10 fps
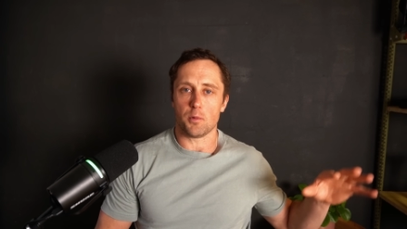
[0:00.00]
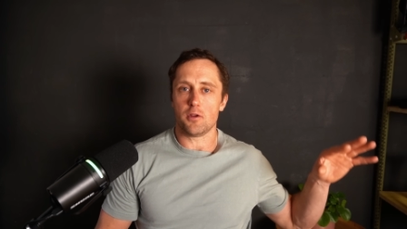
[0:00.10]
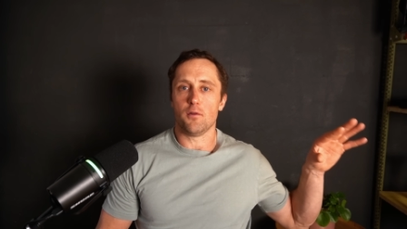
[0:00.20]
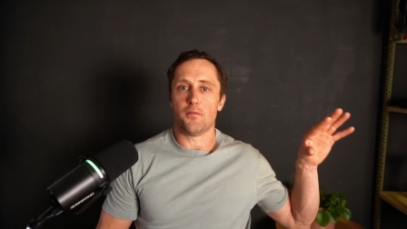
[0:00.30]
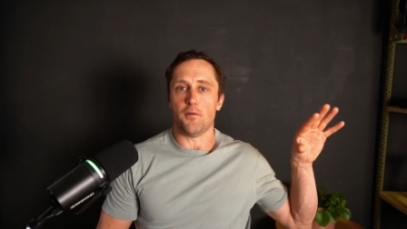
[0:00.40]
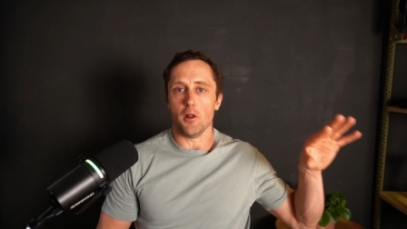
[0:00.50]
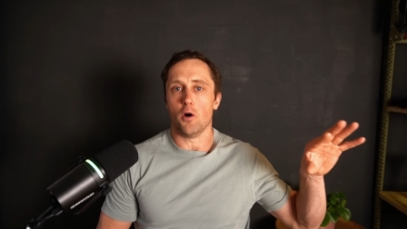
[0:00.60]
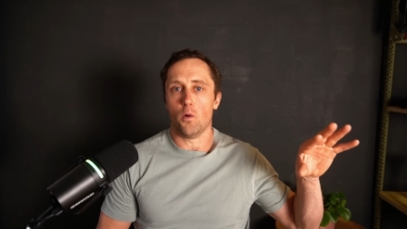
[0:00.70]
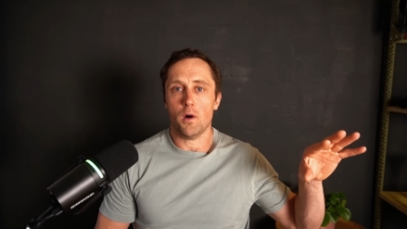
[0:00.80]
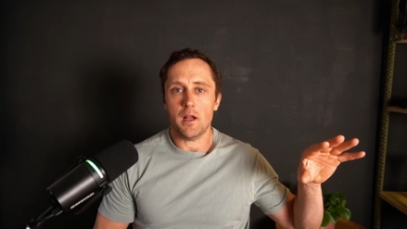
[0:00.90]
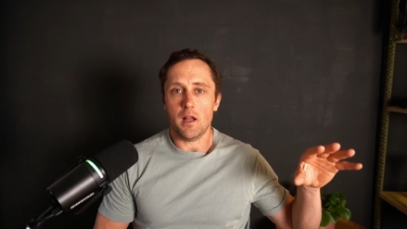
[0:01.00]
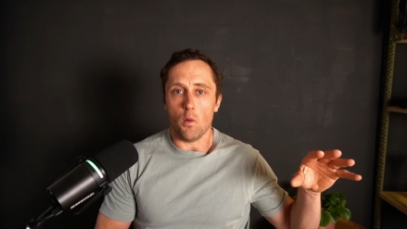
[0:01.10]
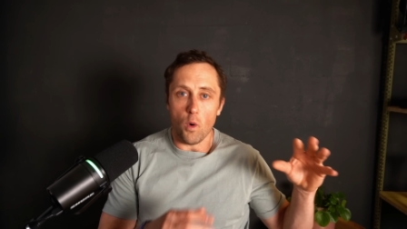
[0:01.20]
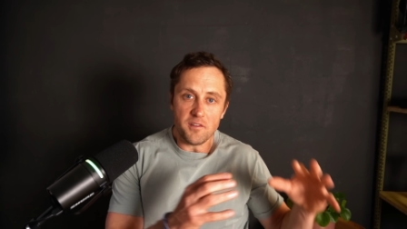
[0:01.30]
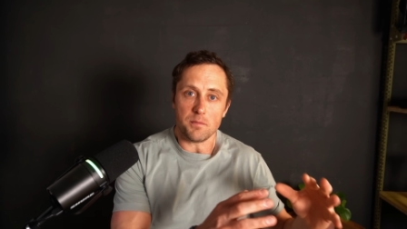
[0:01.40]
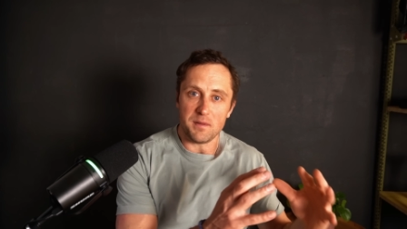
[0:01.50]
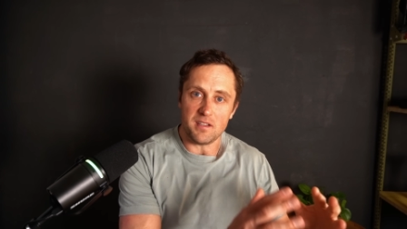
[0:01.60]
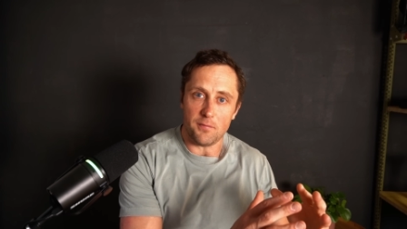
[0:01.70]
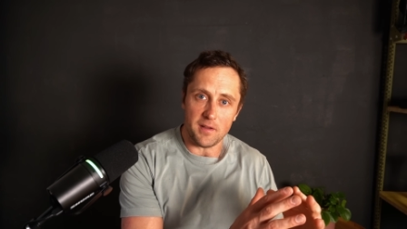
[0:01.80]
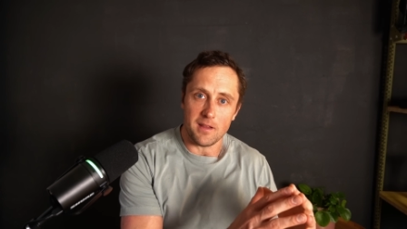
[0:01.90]
where you follow one
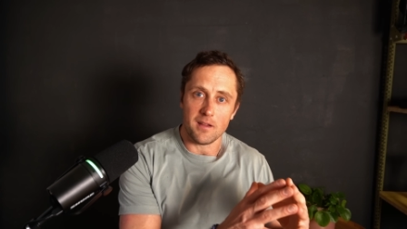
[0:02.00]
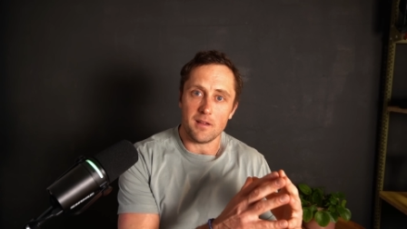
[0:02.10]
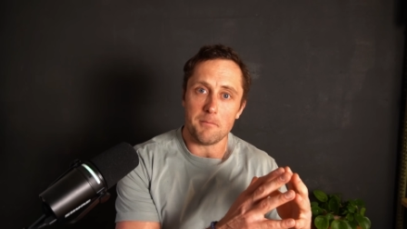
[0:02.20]
specific